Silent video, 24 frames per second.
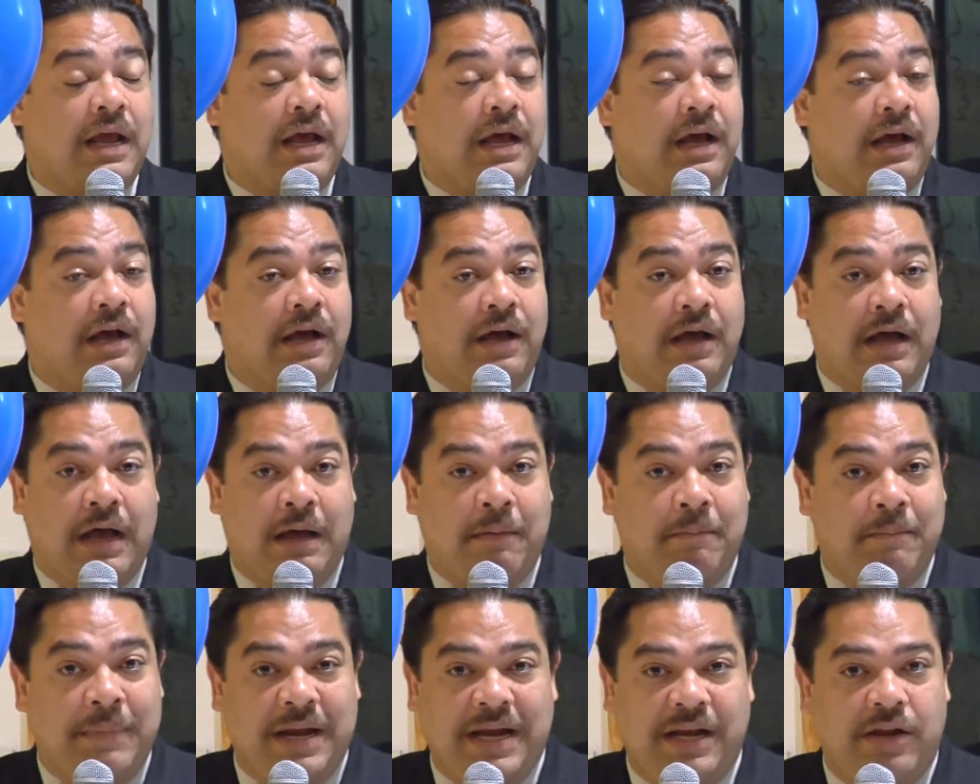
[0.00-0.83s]

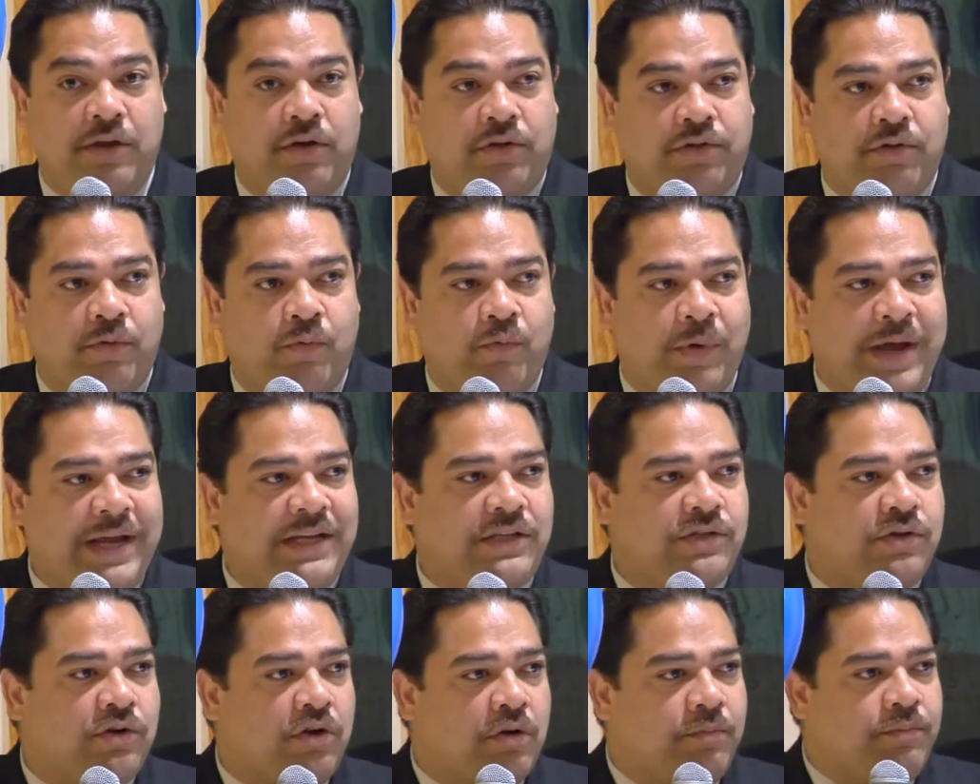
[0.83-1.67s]
and many other
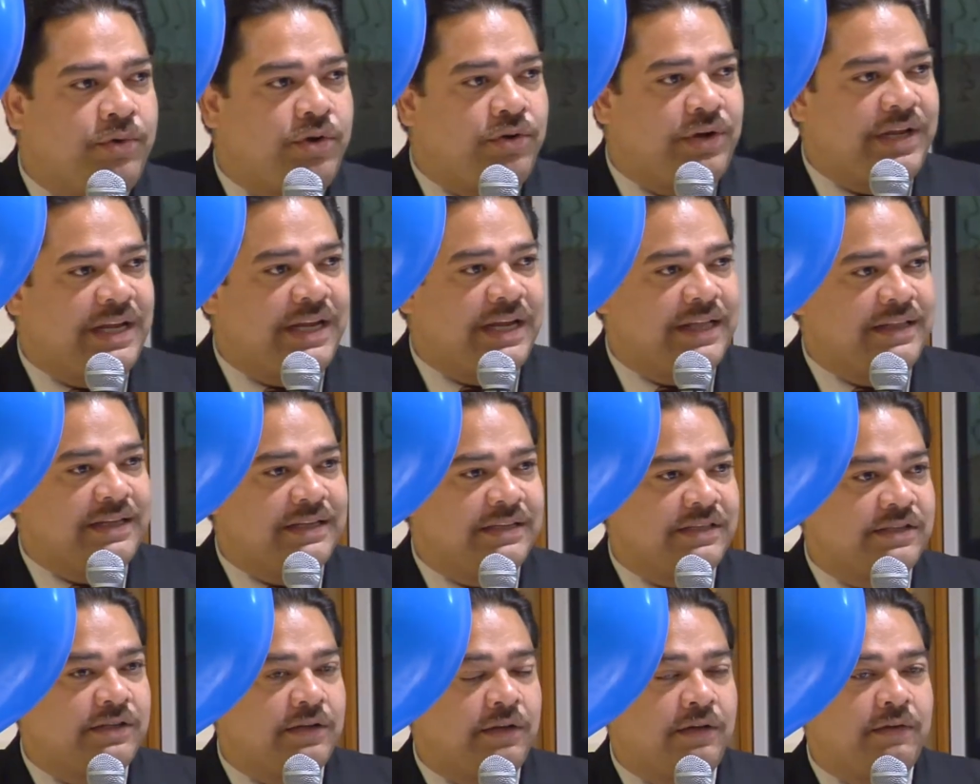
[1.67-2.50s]
ways to communicate
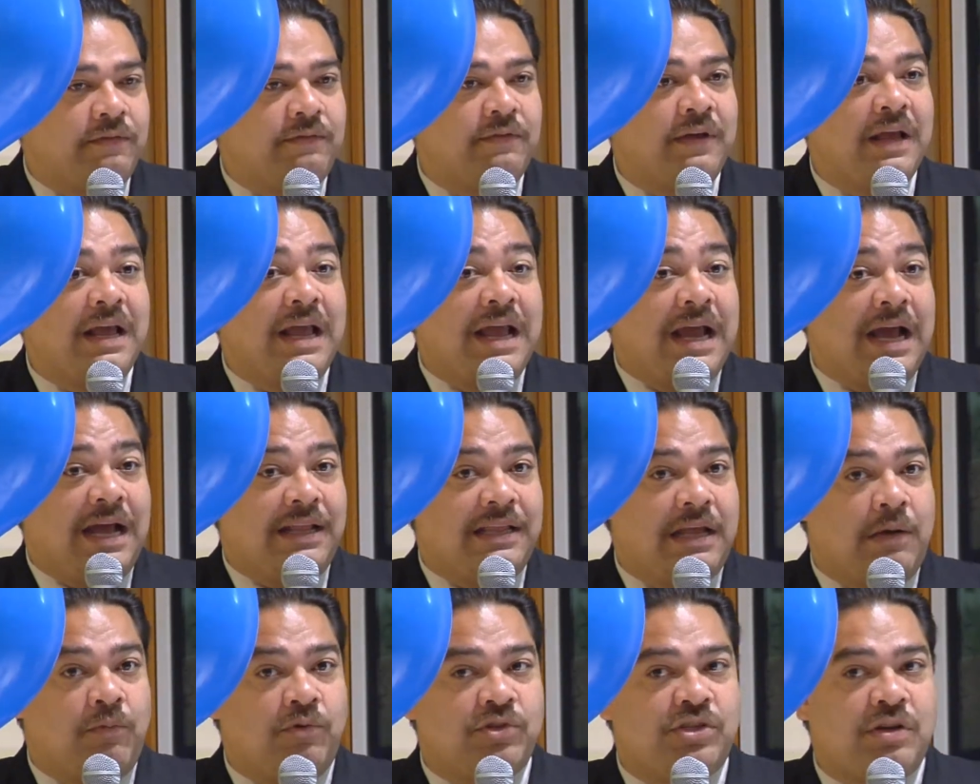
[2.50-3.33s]
themselves. And
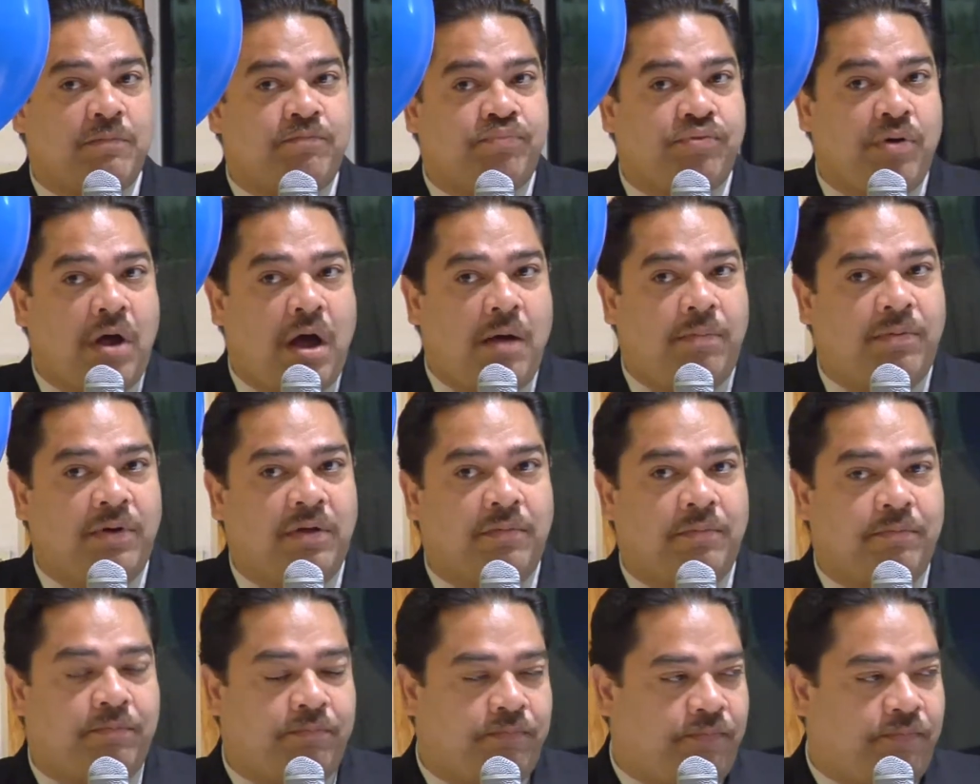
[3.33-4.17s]
that was the problem,